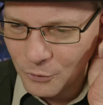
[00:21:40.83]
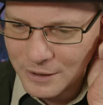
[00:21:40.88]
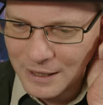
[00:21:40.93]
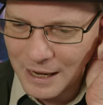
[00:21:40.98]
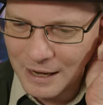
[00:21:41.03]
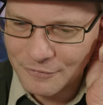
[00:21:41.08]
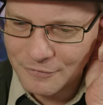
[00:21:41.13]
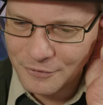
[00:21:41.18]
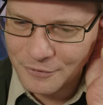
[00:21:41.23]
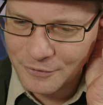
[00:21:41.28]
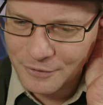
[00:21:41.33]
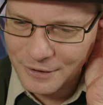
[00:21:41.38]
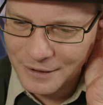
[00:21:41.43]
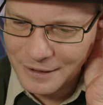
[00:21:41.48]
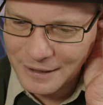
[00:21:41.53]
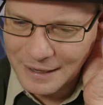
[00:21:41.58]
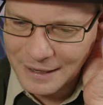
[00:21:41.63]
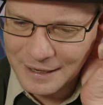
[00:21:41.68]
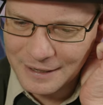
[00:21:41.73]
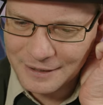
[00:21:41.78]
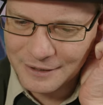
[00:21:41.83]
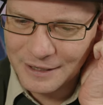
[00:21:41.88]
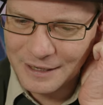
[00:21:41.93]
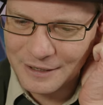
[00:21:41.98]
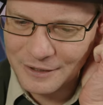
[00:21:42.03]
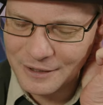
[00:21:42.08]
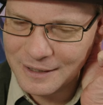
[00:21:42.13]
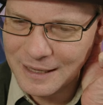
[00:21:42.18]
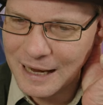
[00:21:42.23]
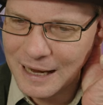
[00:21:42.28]
or cover in,
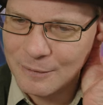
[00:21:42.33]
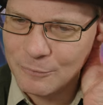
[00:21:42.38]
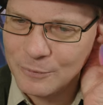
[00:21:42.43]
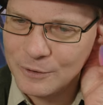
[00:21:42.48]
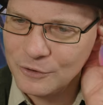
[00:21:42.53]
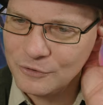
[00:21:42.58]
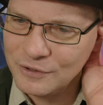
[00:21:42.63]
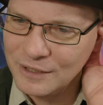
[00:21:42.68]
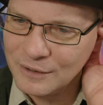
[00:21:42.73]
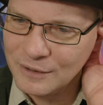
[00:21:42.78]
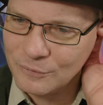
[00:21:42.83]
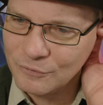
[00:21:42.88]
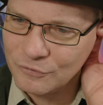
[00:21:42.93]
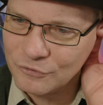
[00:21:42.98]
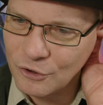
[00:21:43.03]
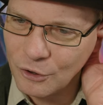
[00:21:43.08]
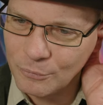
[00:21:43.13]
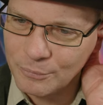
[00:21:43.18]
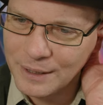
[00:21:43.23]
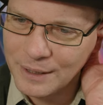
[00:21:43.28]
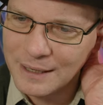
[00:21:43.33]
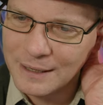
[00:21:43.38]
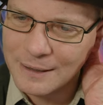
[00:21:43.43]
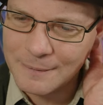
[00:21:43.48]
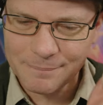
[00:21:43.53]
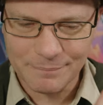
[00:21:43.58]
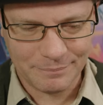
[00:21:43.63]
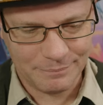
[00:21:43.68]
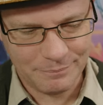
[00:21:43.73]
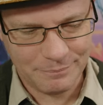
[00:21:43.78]
in your game when you're dealing with combat.
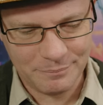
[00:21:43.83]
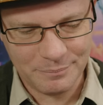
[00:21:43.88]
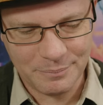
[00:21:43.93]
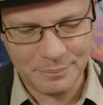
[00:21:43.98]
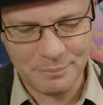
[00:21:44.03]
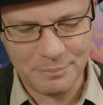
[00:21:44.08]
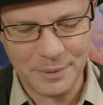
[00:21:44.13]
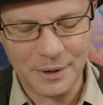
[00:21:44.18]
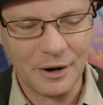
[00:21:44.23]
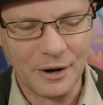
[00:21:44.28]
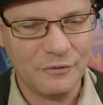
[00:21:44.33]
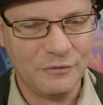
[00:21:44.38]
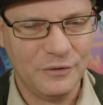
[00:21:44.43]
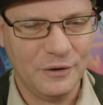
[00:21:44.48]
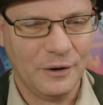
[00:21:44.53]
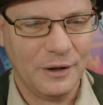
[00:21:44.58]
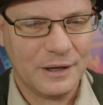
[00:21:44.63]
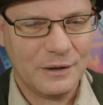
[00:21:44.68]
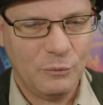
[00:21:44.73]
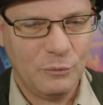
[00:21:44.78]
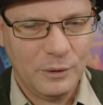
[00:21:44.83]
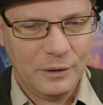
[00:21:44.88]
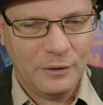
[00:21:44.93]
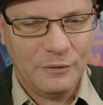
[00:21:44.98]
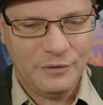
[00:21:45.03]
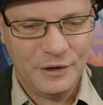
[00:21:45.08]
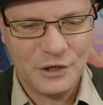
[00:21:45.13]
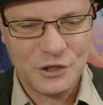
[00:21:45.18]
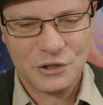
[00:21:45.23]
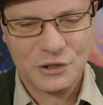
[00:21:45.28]
But I feel like
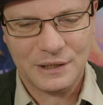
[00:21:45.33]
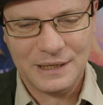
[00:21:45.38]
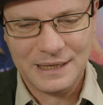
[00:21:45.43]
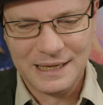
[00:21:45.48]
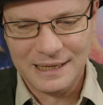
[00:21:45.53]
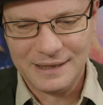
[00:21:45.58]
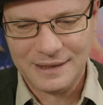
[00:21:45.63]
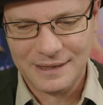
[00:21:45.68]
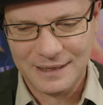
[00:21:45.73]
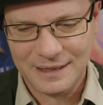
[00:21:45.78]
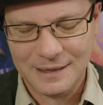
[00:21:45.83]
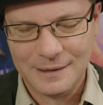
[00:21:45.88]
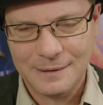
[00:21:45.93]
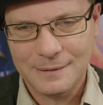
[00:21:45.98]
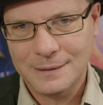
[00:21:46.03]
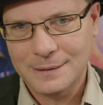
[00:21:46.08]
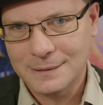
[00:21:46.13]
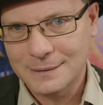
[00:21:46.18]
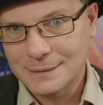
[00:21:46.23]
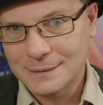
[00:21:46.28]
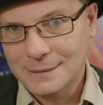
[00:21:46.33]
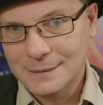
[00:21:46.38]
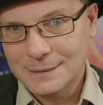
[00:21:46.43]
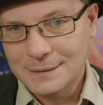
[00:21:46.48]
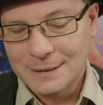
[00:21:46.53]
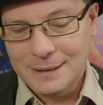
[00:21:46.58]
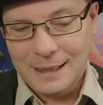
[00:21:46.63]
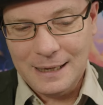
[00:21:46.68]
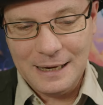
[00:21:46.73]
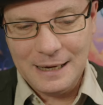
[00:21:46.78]
we'll eventually get there.
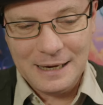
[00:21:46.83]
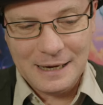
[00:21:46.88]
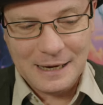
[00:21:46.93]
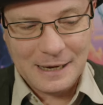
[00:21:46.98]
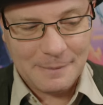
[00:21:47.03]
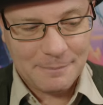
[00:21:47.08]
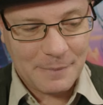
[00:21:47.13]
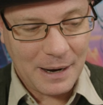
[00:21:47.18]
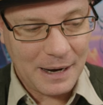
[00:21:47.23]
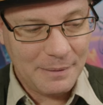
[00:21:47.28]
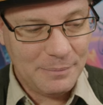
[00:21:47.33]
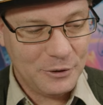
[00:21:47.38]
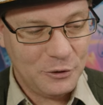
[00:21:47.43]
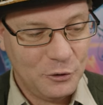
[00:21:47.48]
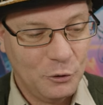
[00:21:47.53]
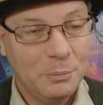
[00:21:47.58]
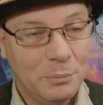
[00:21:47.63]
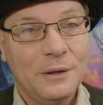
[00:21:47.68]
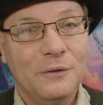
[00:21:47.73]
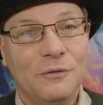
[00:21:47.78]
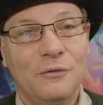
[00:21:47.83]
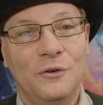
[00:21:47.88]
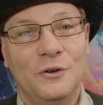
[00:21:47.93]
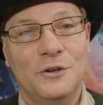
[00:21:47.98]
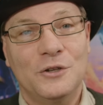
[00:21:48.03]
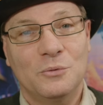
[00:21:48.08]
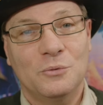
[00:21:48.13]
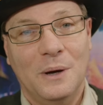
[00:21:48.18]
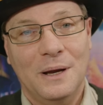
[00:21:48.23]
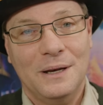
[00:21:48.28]
Uh, maybe you'll be the
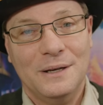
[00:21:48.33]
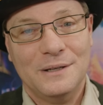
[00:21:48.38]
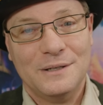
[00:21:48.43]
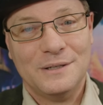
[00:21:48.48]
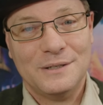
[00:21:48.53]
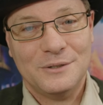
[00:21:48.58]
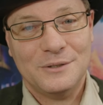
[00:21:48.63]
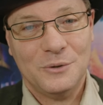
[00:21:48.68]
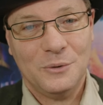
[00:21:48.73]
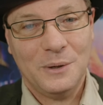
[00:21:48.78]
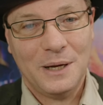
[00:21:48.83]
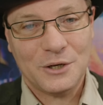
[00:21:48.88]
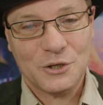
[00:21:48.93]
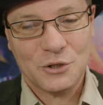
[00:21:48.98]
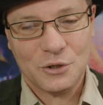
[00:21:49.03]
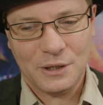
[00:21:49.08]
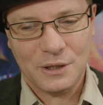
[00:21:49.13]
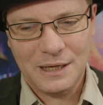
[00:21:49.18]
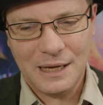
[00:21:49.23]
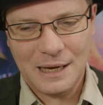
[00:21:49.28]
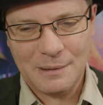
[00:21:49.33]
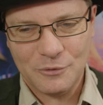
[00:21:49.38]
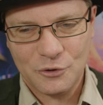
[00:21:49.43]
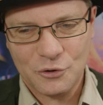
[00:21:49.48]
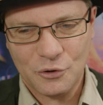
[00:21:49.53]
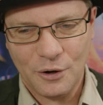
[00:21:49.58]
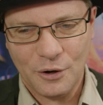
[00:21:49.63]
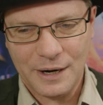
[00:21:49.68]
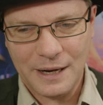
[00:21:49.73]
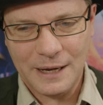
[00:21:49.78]
first ones to actually um,
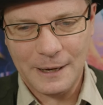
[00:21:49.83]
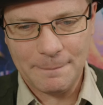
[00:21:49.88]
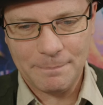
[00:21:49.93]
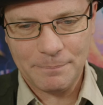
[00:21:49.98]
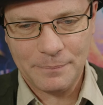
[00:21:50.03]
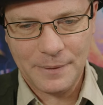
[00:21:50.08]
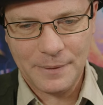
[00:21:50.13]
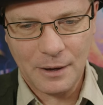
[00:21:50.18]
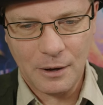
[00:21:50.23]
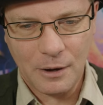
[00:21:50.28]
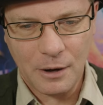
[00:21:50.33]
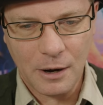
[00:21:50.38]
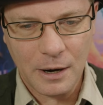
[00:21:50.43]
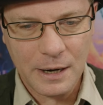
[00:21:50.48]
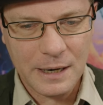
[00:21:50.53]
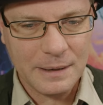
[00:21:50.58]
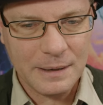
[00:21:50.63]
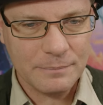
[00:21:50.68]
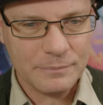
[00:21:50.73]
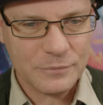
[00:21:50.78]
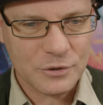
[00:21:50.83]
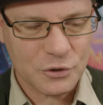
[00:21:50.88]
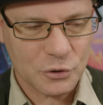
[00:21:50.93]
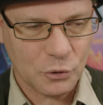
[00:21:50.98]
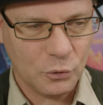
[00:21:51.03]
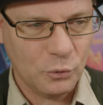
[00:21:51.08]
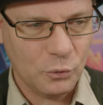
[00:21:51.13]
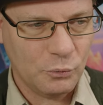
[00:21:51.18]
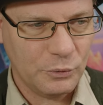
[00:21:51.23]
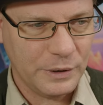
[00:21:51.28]
try it out. I am
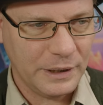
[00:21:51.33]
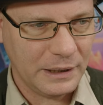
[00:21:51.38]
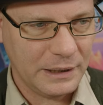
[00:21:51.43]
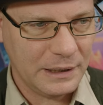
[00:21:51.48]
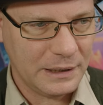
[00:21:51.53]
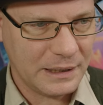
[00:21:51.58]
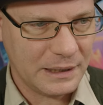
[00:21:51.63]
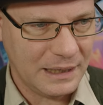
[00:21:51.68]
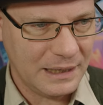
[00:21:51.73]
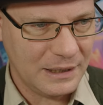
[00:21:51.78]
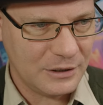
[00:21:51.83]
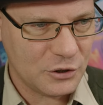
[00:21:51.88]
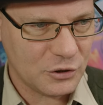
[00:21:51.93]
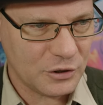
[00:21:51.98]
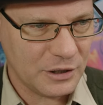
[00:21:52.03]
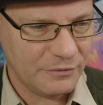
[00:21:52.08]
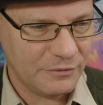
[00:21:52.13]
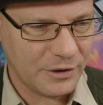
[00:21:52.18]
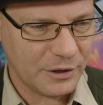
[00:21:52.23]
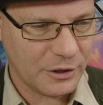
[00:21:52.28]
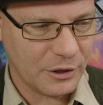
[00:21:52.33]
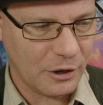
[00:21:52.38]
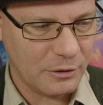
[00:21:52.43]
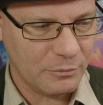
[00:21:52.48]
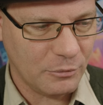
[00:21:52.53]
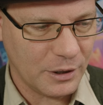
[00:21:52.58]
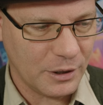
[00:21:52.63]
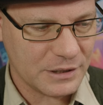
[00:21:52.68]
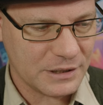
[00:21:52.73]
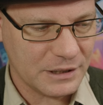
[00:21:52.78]
still really keen to give it a
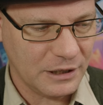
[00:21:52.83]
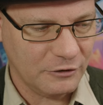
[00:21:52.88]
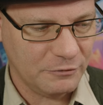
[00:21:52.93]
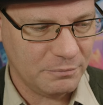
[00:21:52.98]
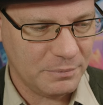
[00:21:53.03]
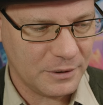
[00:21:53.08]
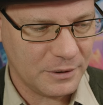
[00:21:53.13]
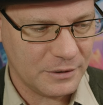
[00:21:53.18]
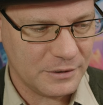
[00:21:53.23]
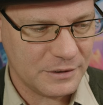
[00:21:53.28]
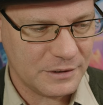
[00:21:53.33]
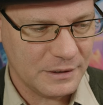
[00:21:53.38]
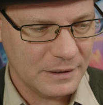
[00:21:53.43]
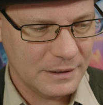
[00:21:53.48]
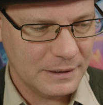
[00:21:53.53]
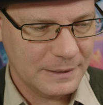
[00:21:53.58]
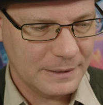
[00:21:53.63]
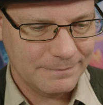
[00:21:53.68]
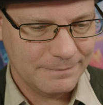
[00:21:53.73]
go myself because